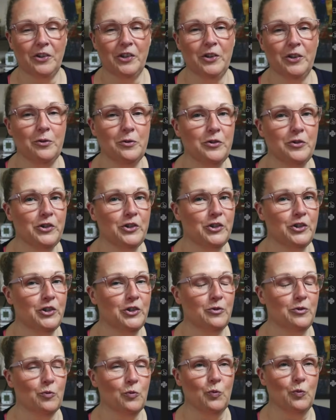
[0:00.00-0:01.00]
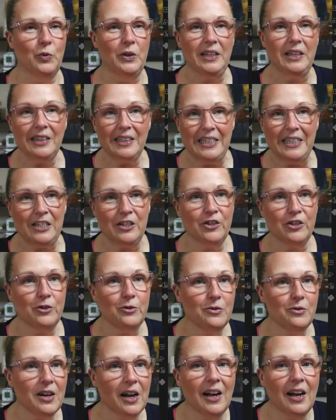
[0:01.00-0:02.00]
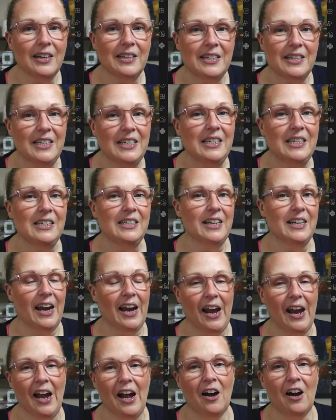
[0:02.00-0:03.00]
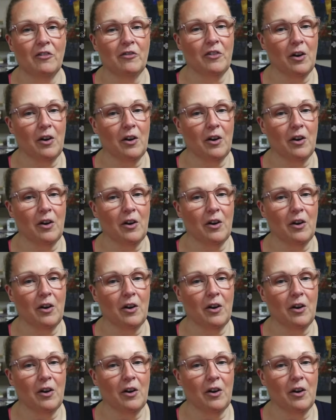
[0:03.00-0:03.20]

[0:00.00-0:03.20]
You really do not need to have